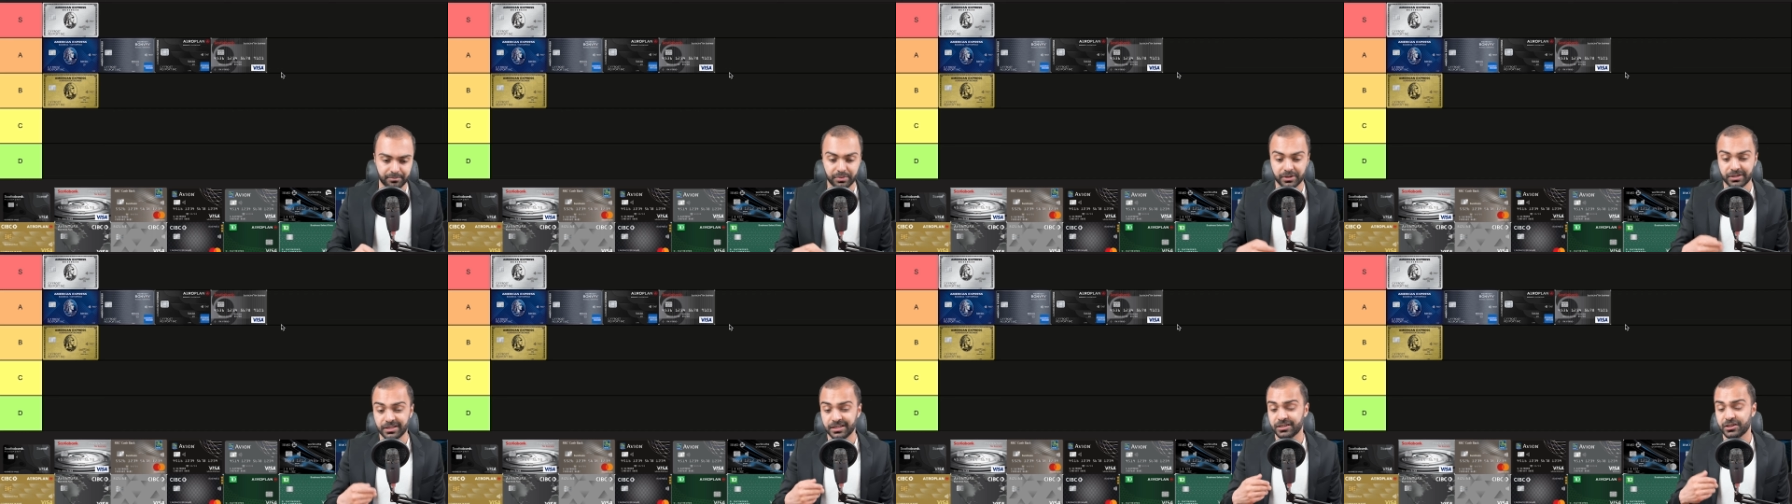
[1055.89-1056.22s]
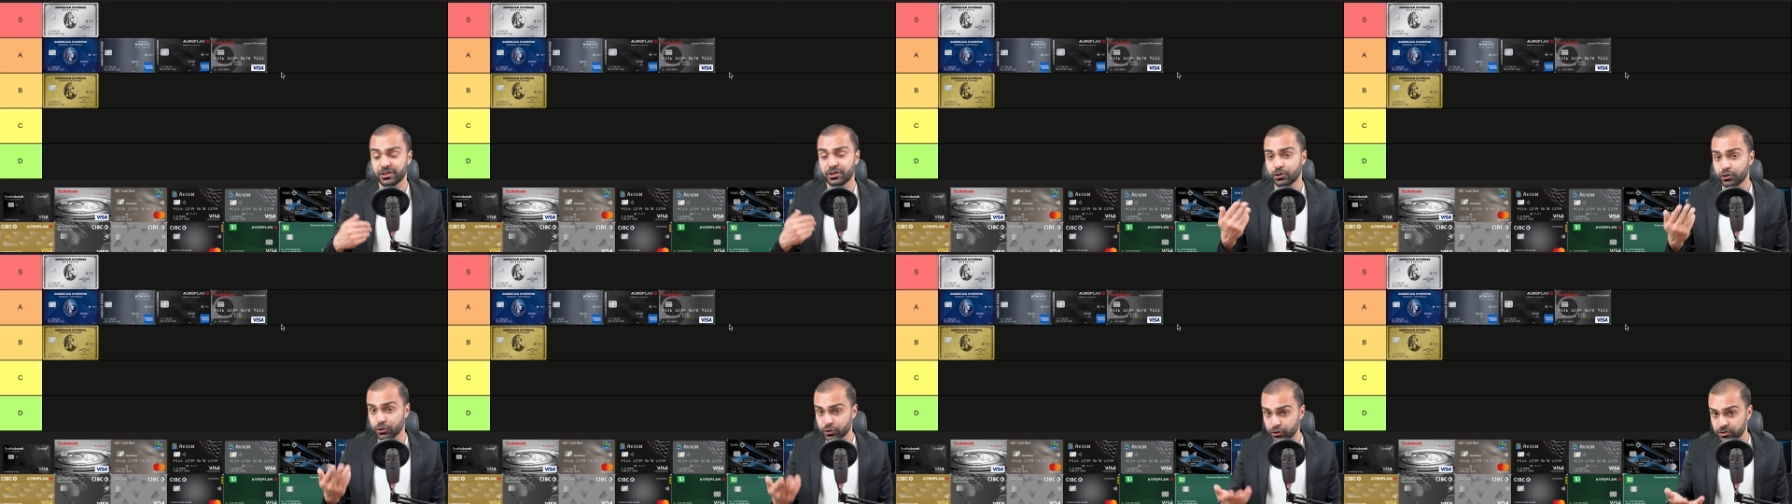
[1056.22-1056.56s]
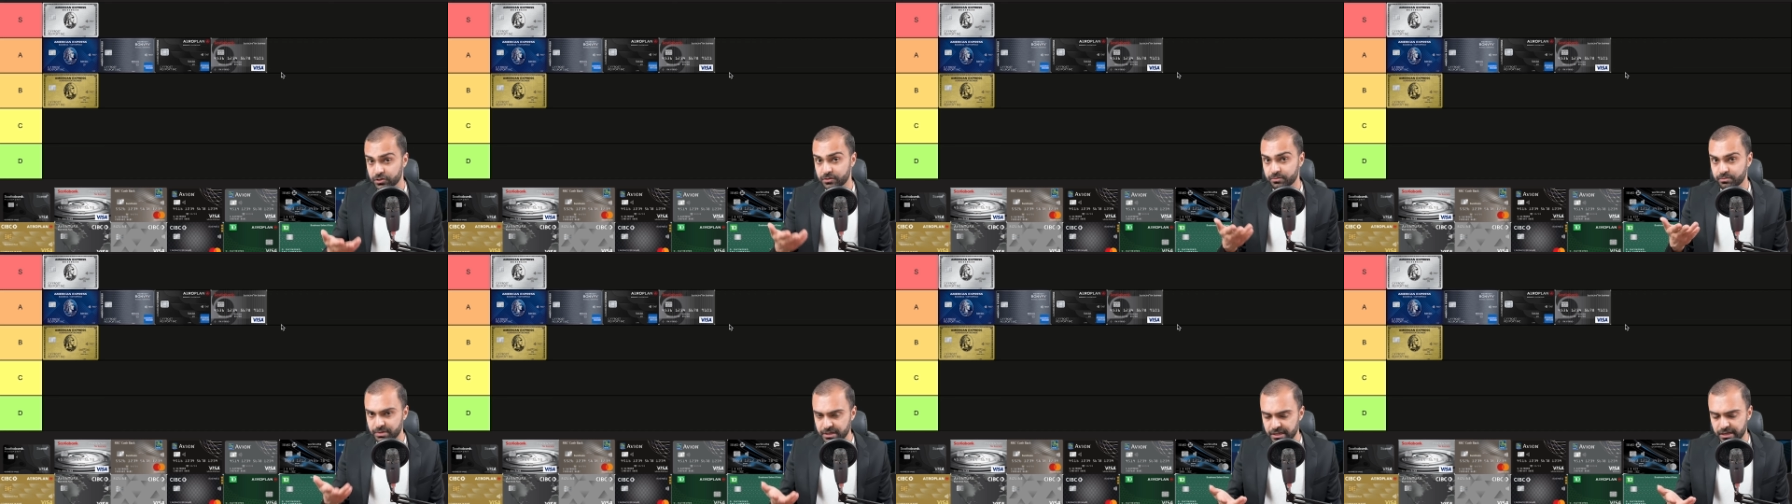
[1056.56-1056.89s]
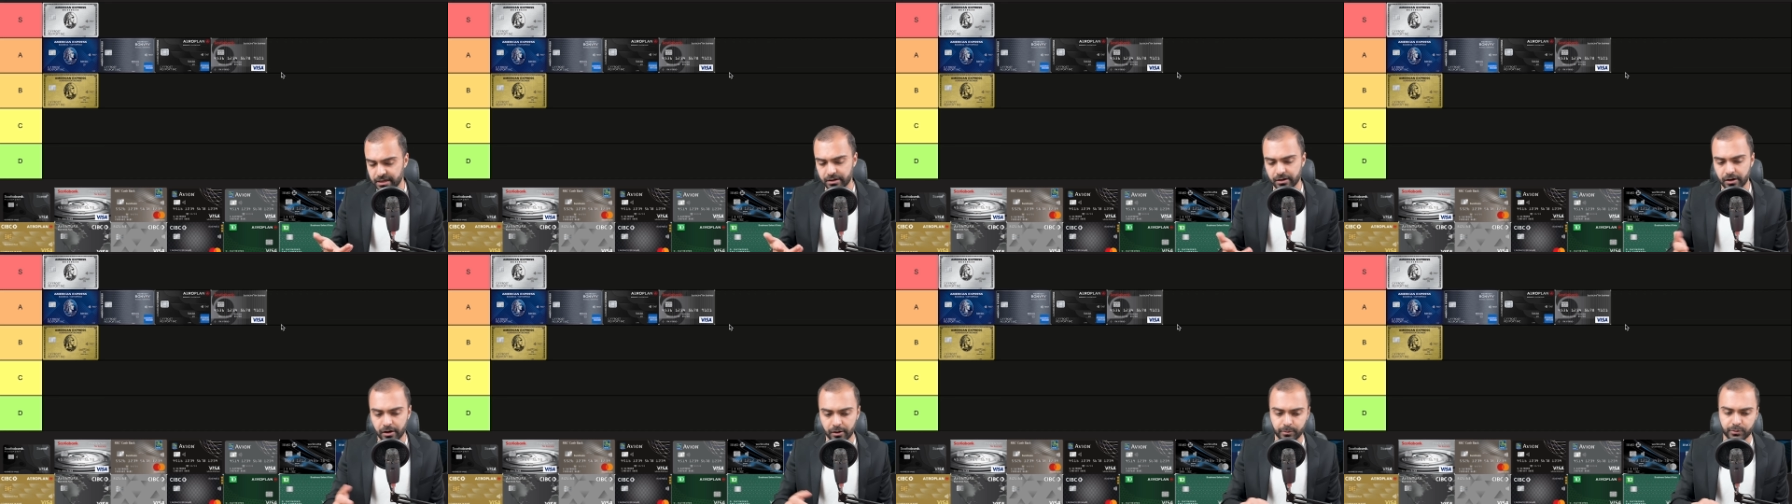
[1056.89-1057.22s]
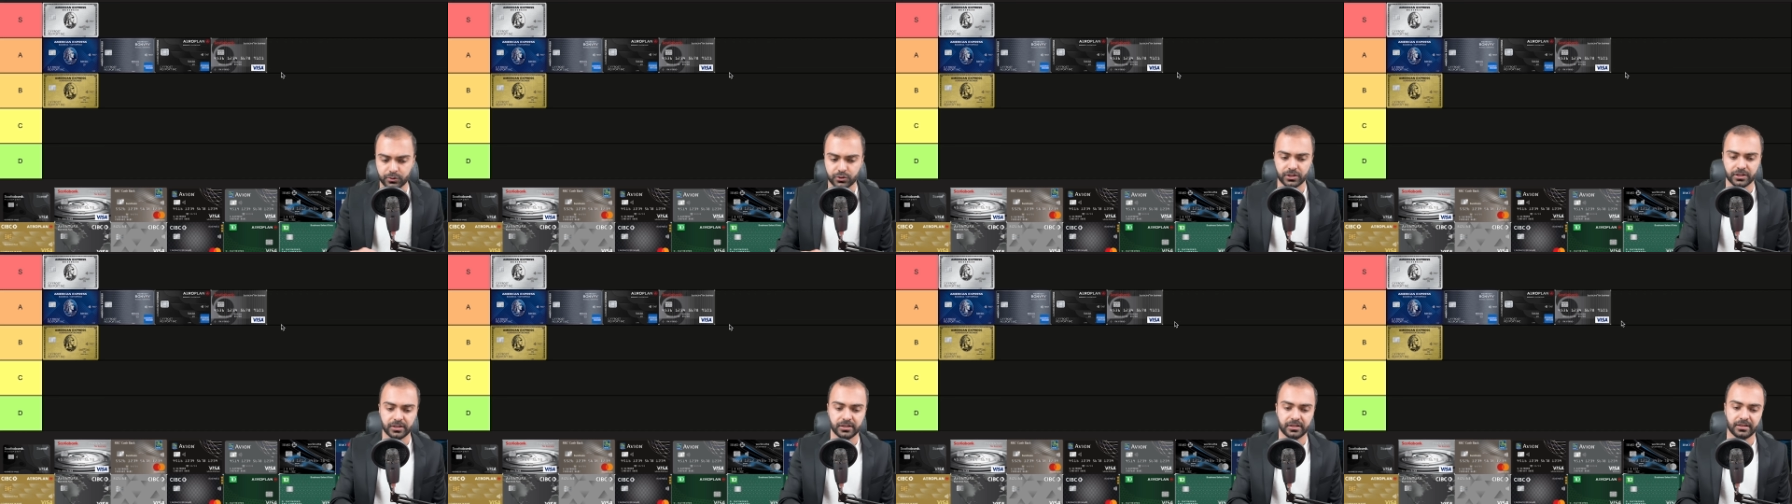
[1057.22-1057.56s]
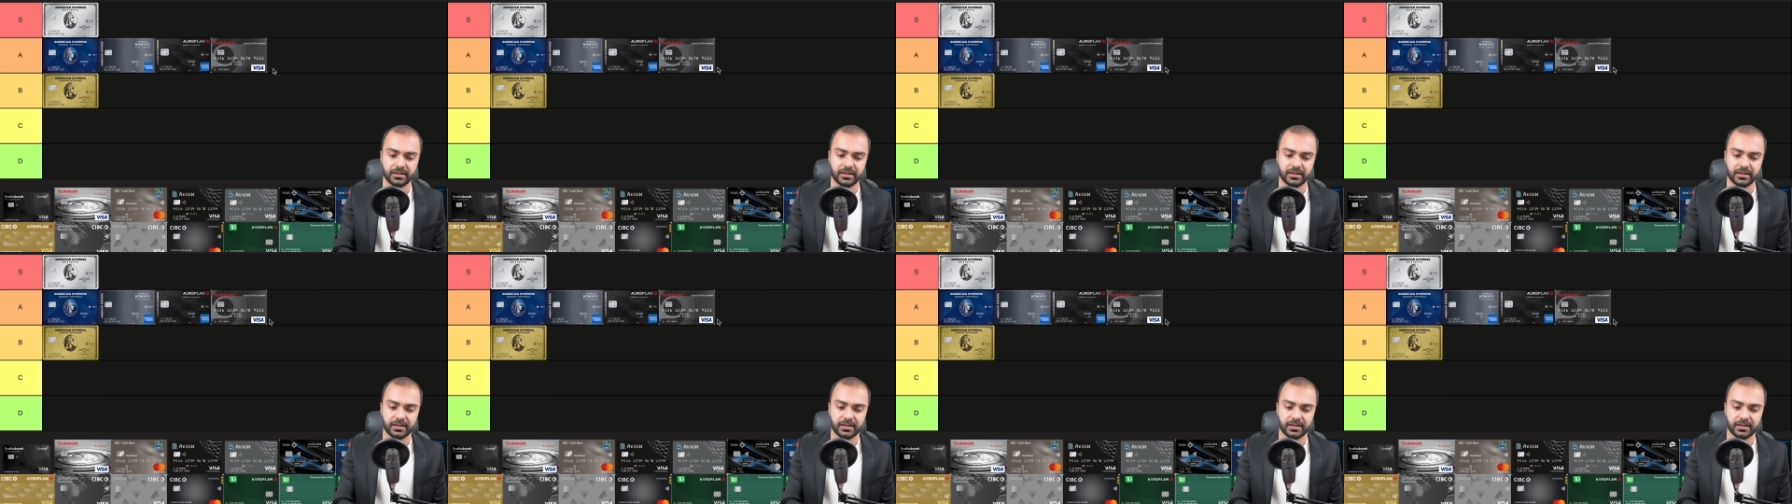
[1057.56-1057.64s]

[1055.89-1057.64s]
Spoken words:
But it could be an option